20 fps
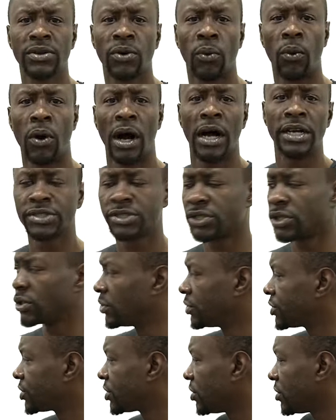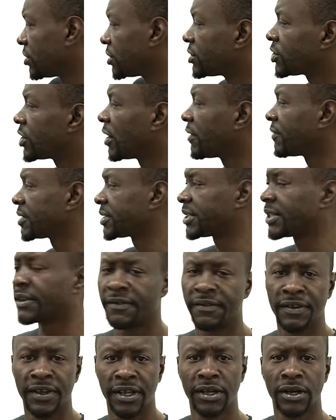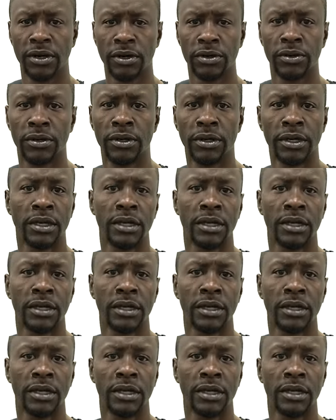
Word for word: the wash solution on the surface of the vehicle